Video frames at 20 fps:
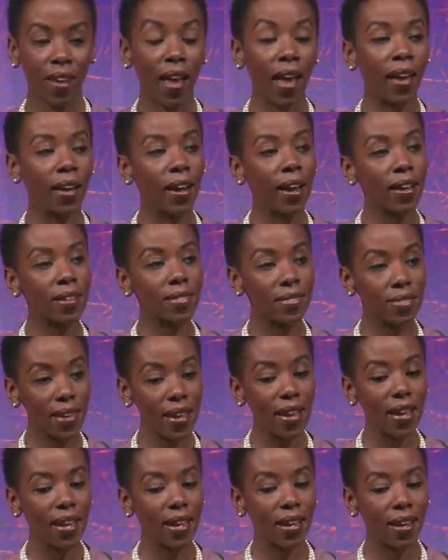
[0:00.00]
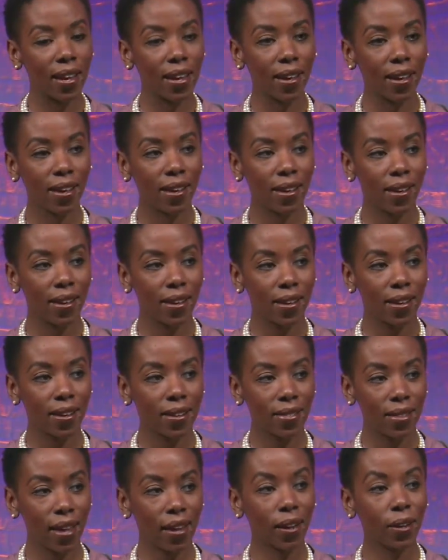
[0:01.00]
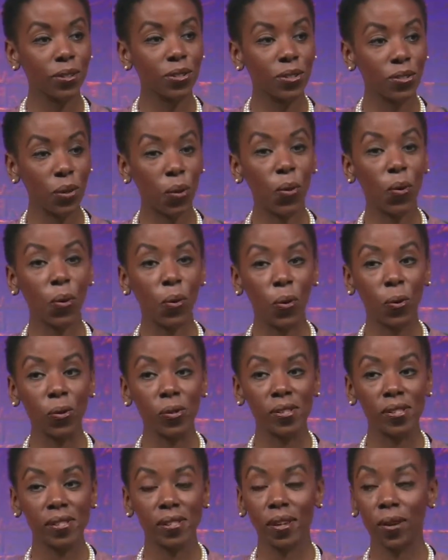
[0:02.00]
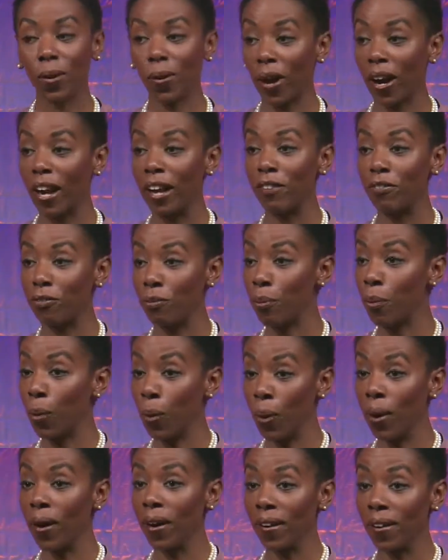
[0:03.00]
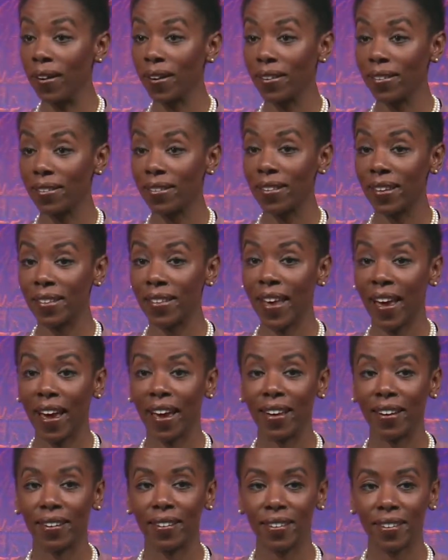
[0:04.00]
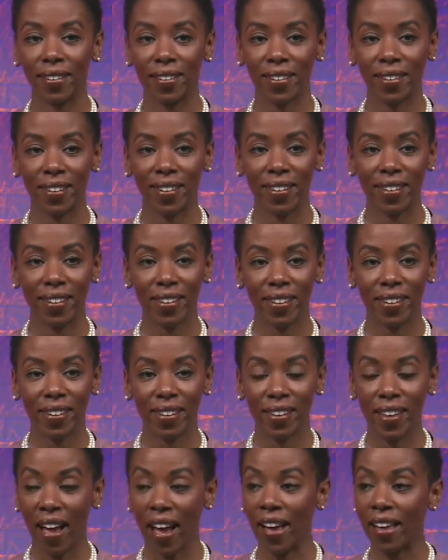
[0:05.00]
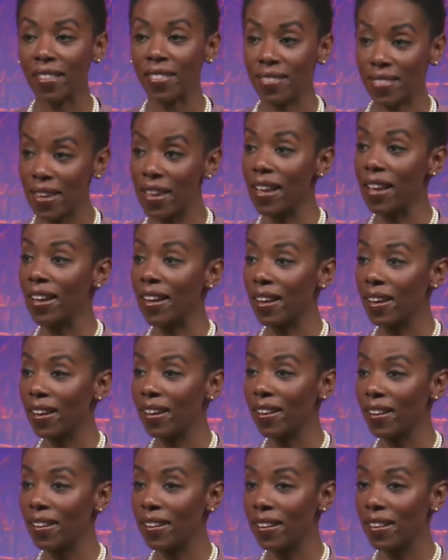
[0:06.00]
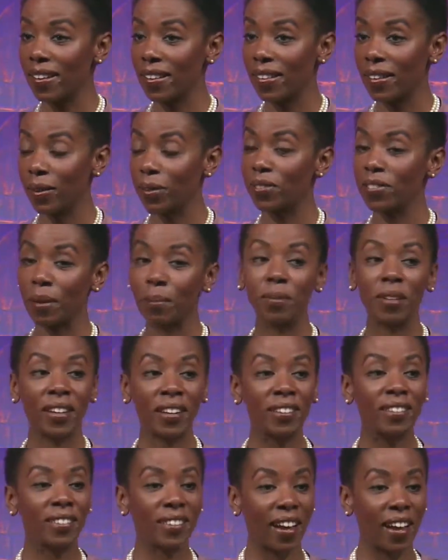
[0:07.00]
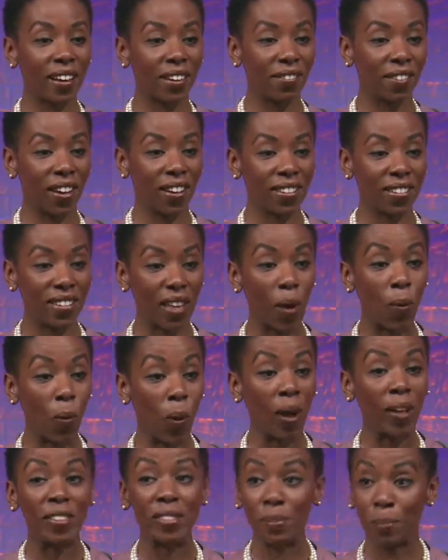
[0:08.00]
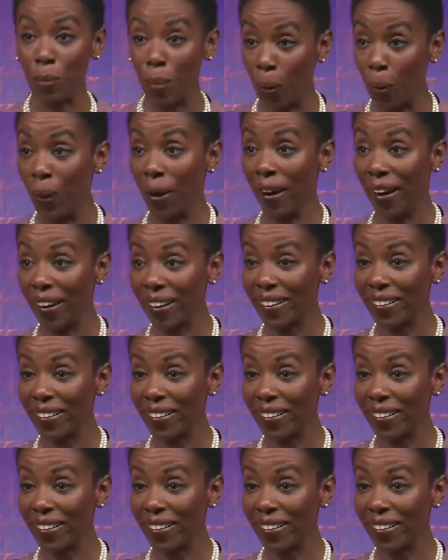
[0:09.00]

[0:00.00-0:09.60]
And I think that our souls crave more than that. I think there's something inside of us that wants more.